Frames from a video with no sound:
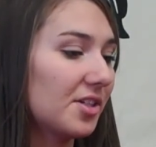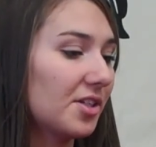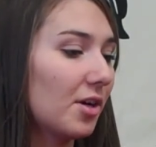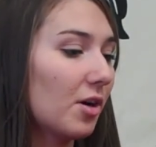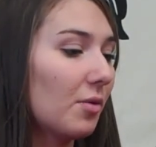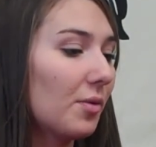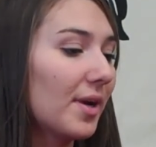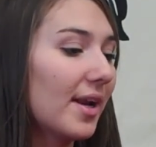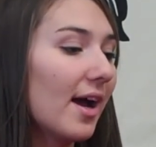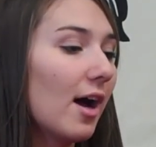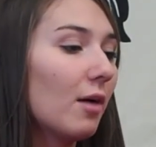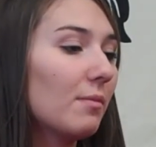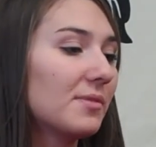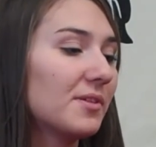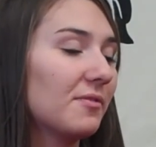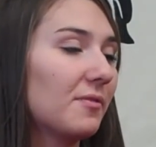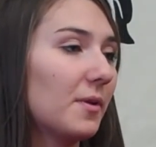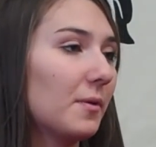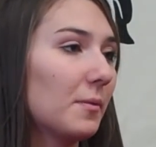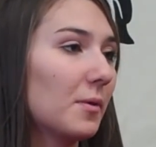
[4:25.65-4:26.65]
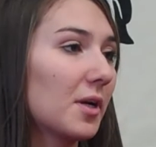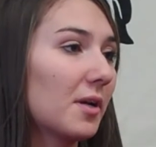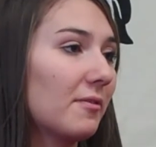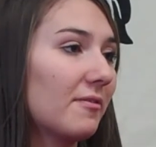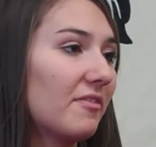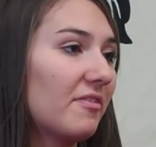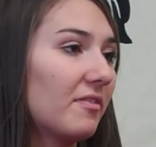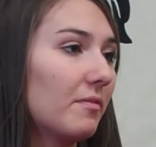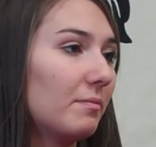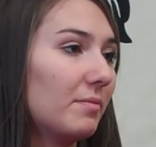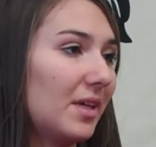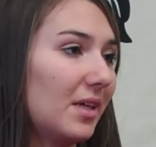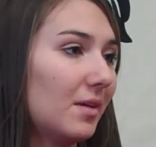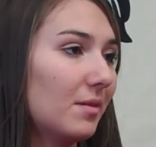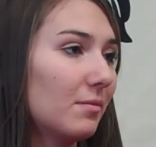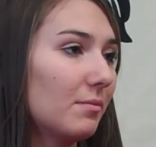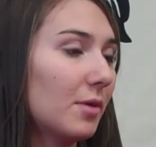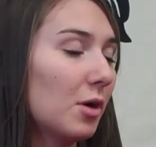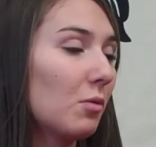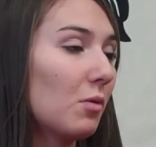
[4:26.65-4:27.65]
You know, it would have helped if we would have
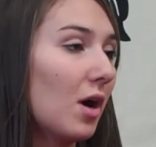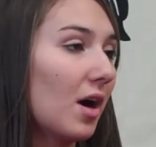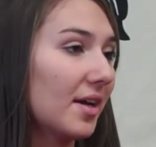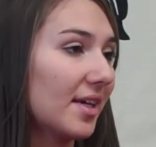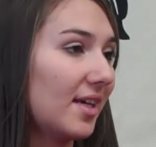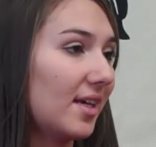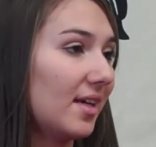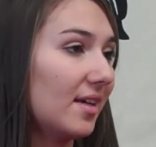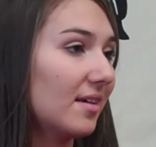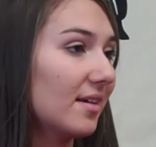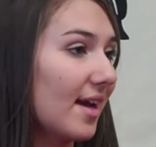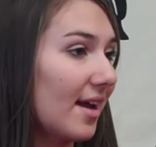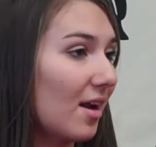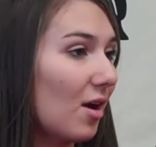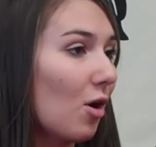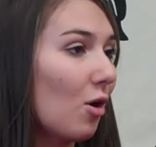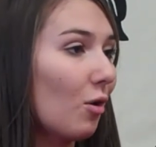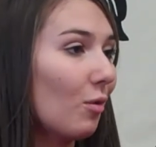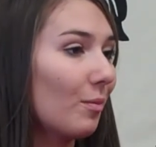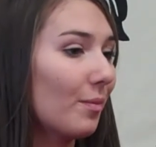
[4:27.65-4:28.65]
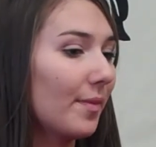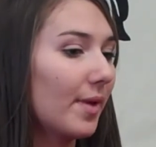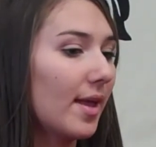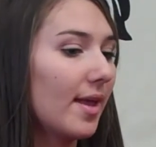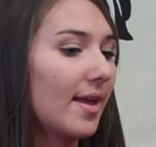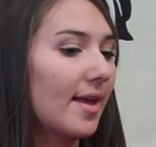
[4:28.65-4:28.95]
beat Milwaukee at home.